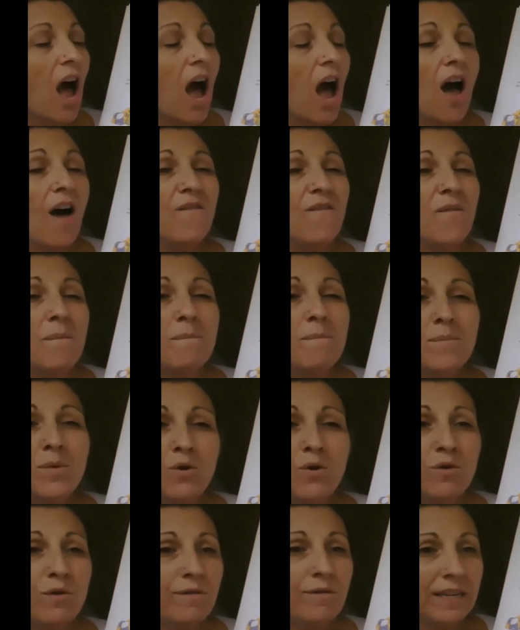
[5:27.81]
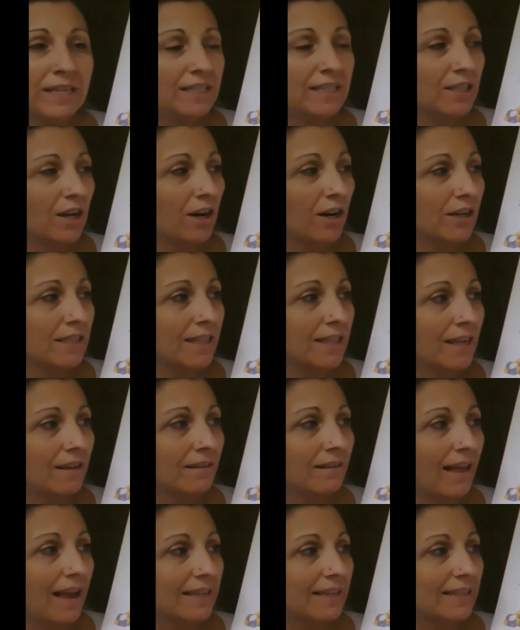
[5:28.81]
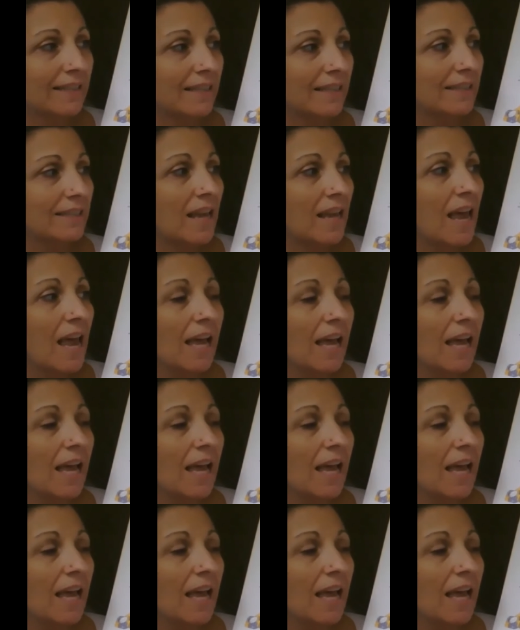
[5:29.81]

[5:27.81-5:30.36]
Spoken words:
of movie star sunglasses,